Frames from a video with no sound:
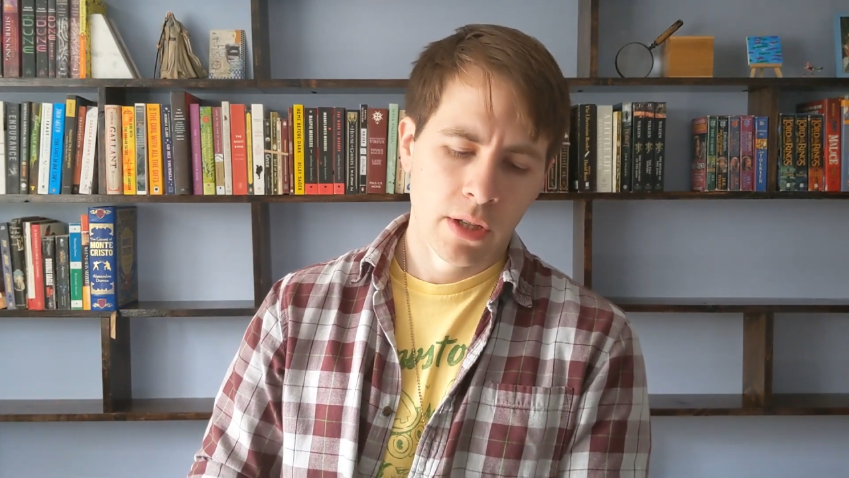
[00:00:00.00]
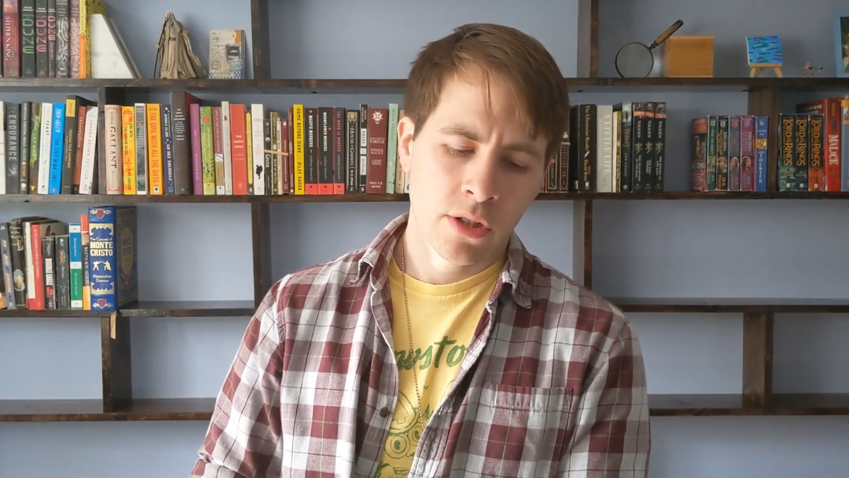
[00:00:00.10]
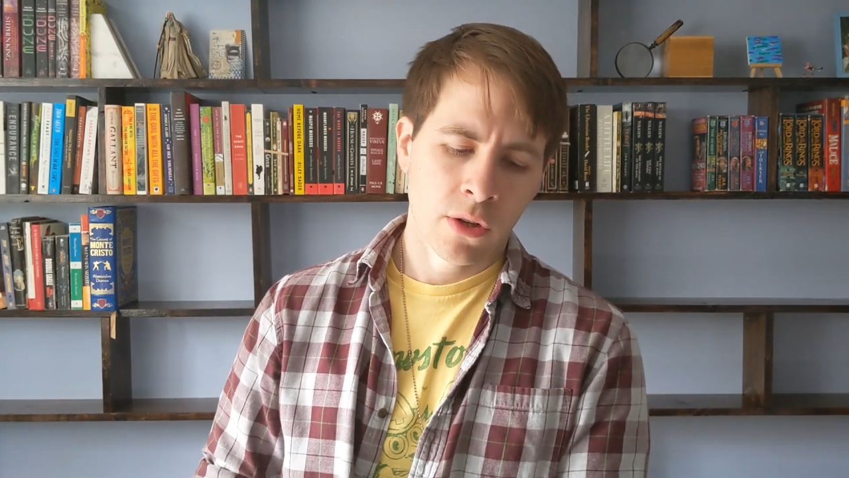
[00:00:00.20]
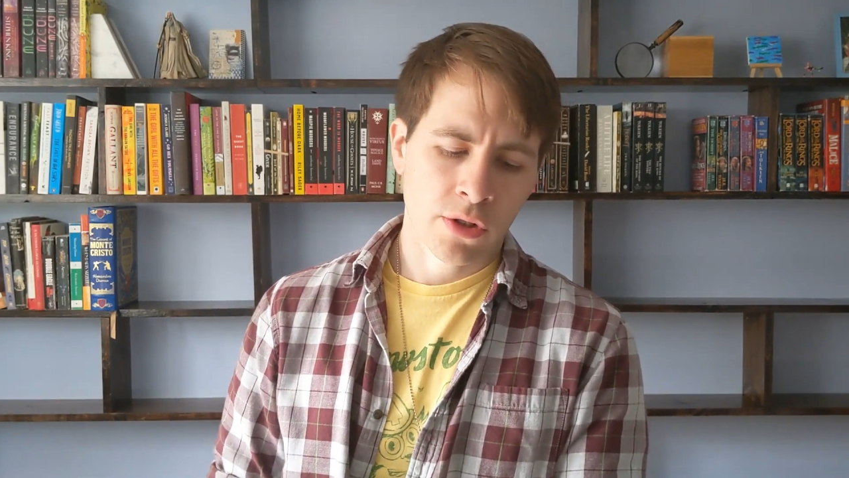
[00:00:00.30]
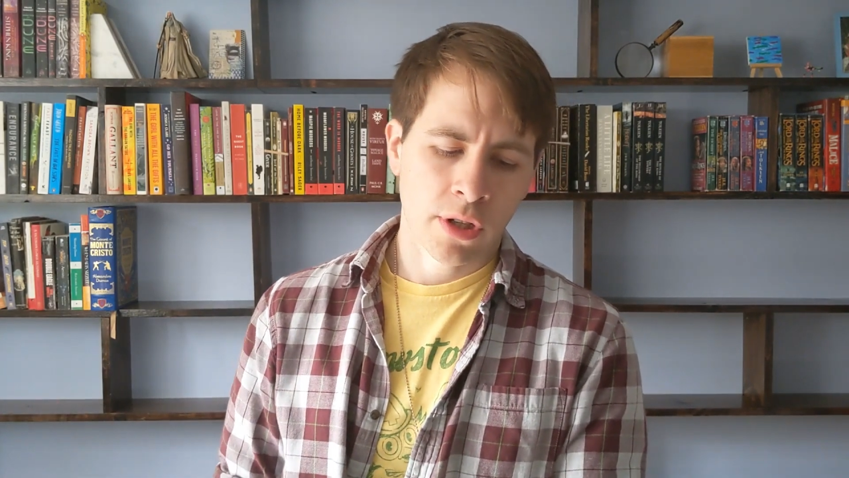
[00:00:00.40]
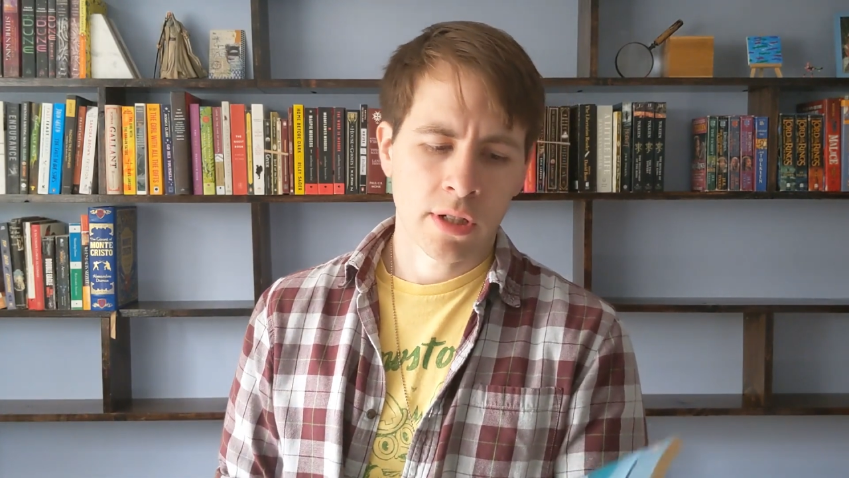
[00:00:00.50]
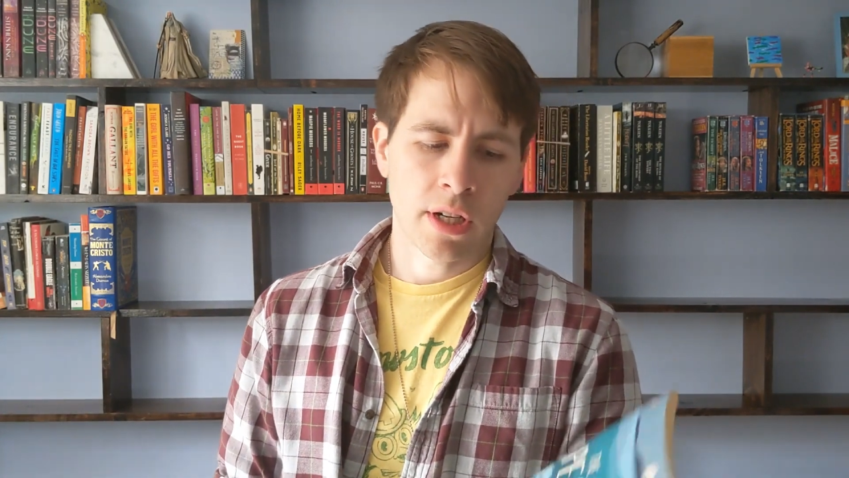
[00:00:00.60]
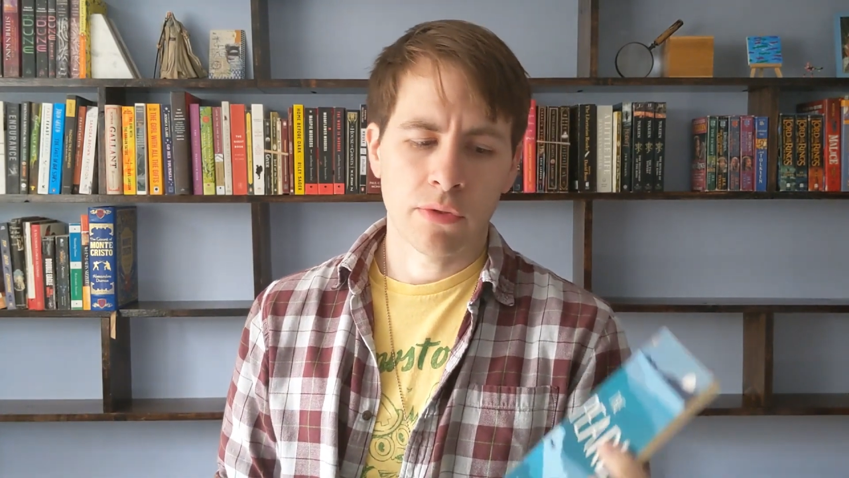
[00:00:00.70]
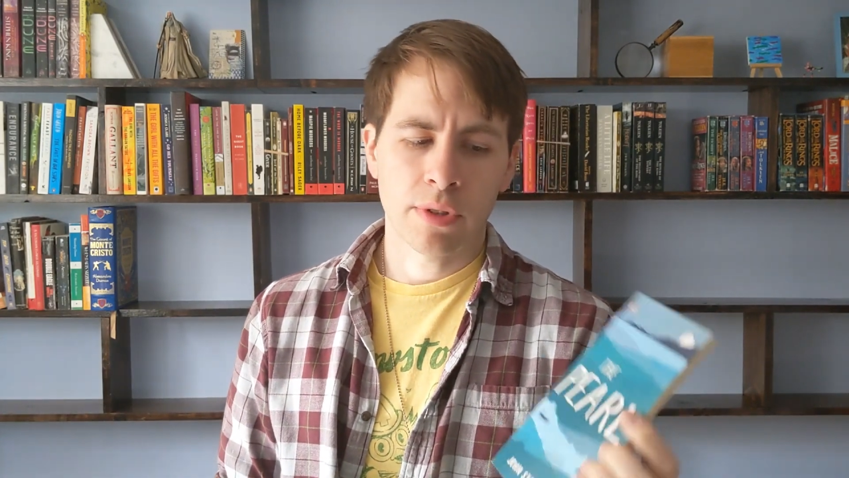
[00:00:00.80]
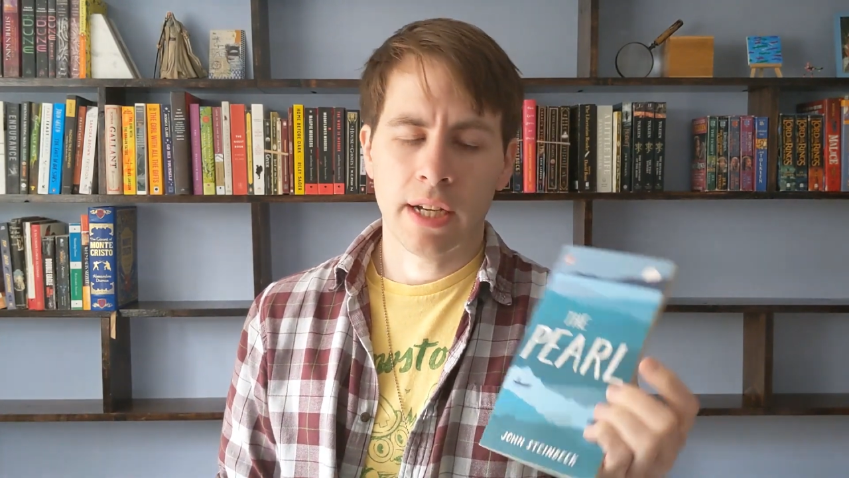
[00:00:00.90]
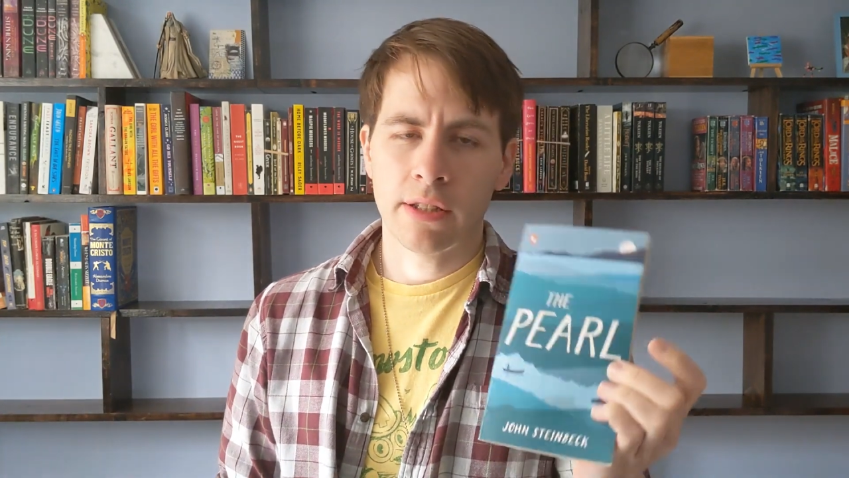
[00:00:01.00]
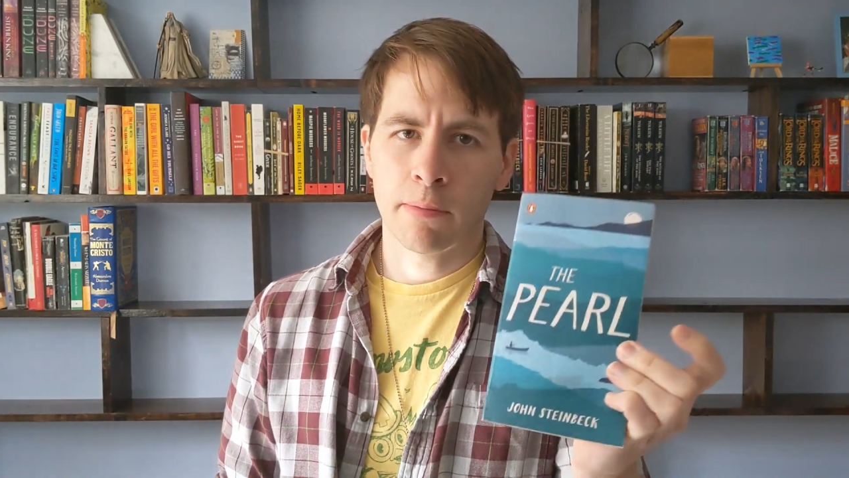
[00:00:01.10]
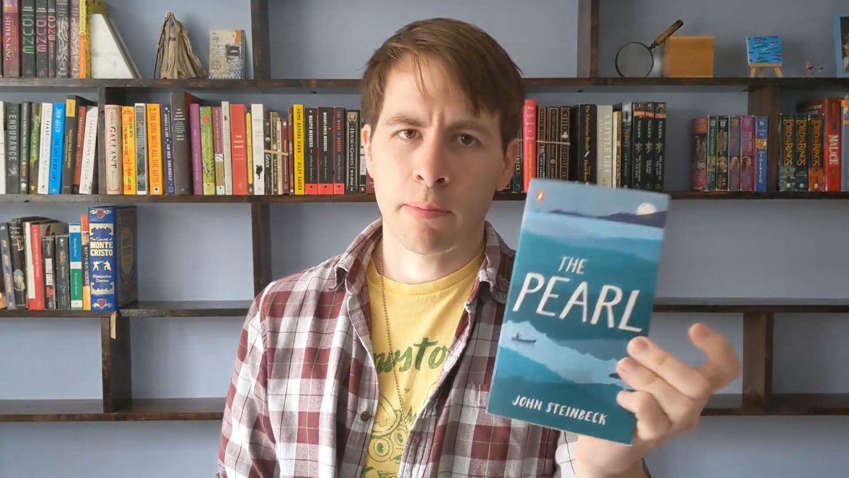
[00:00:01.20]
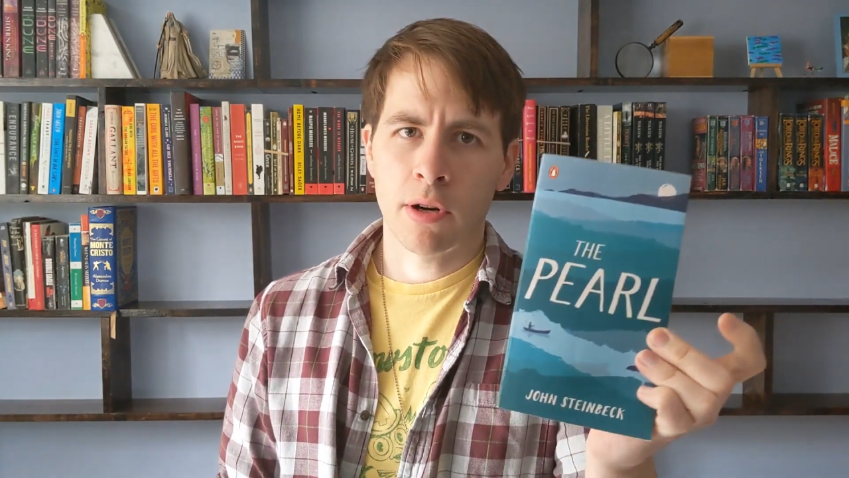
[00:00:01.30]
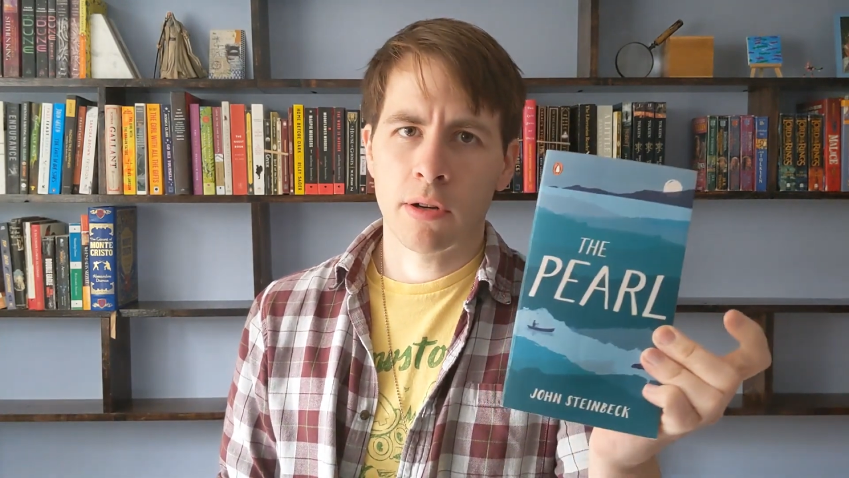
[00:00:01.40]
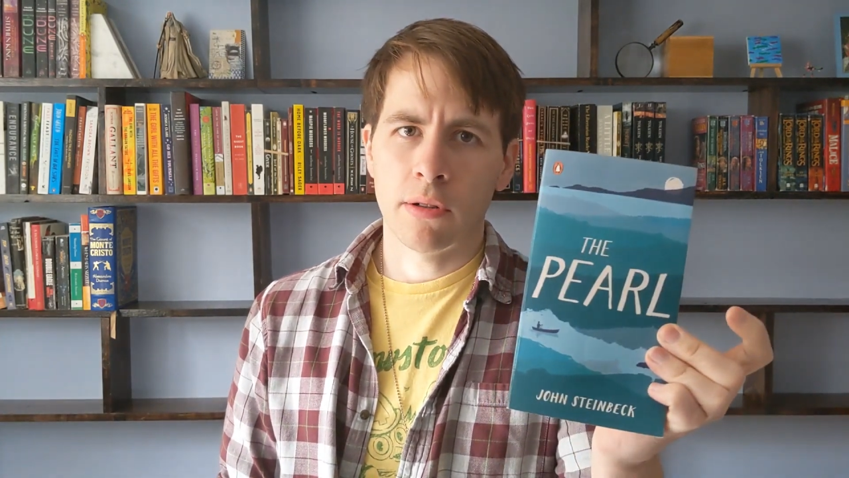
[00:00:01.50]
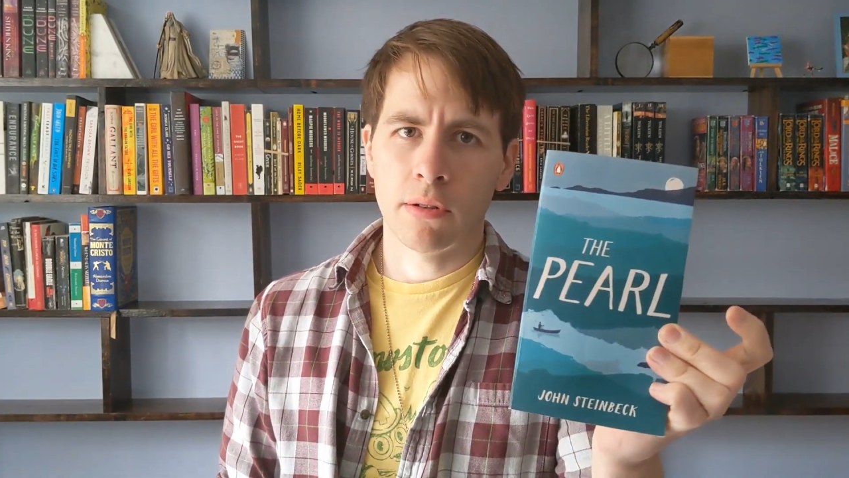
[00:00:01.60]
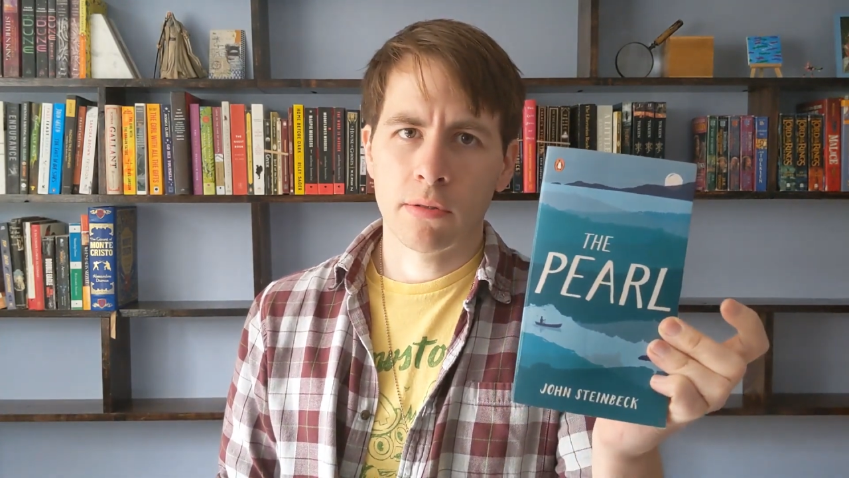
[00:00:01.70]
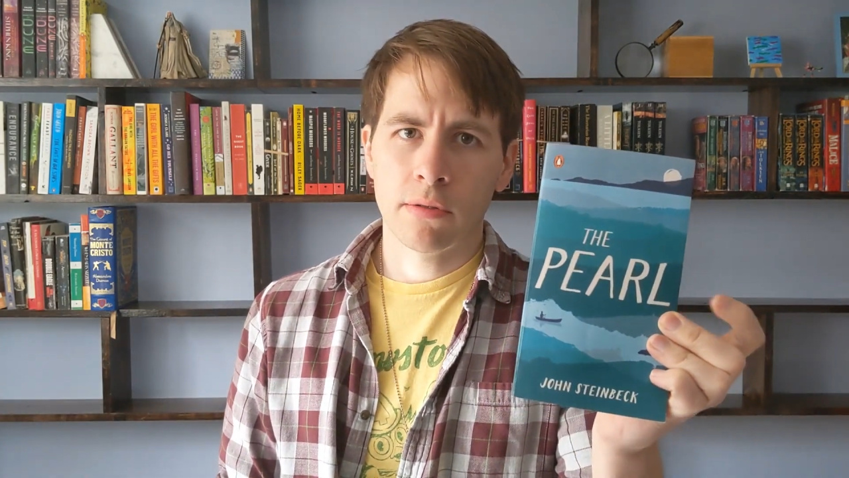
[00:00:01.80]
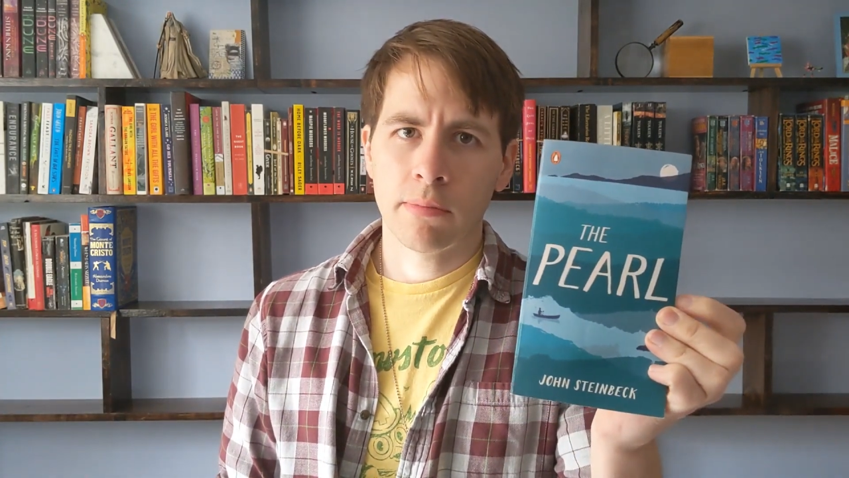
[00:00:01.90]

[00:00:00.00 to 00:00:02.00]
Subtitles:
So starting off, we got The Pearl